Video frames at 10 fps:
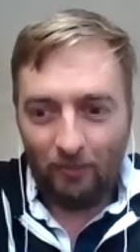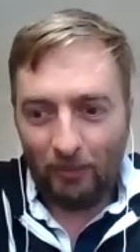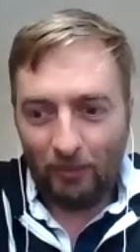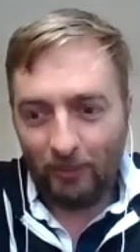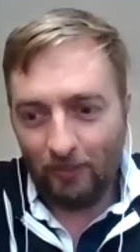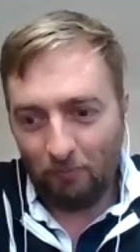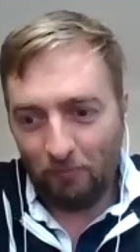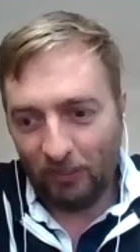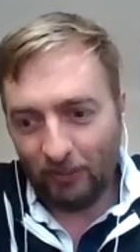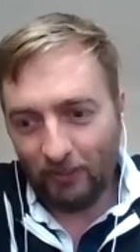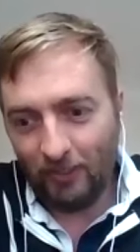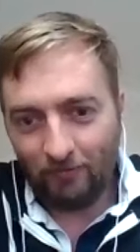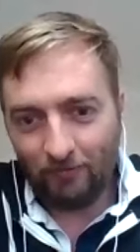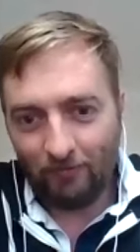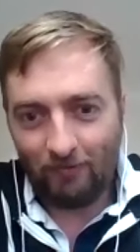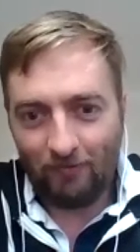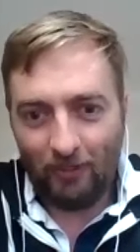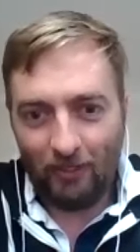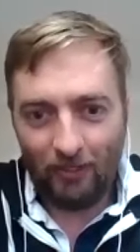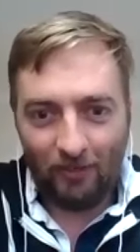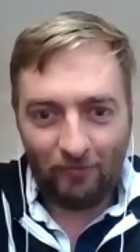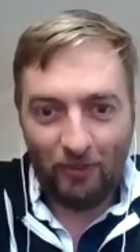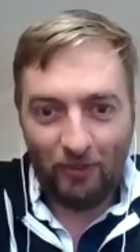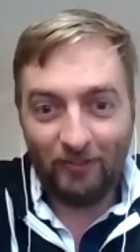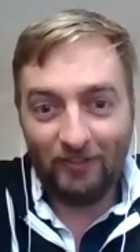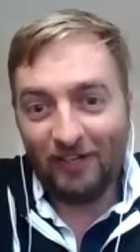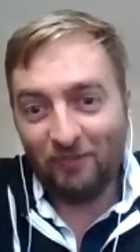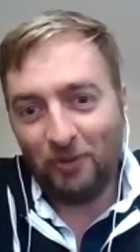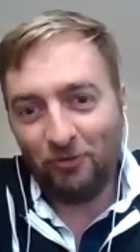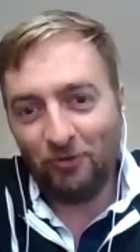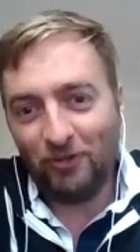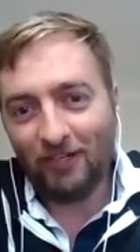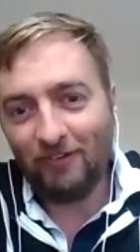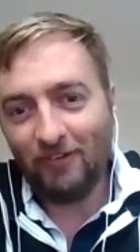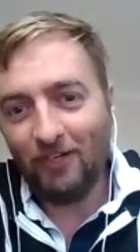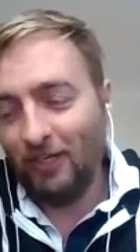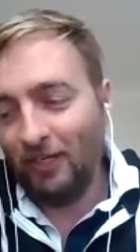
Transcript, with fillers: millionaires and billionaires let's let everyone have a piece of the action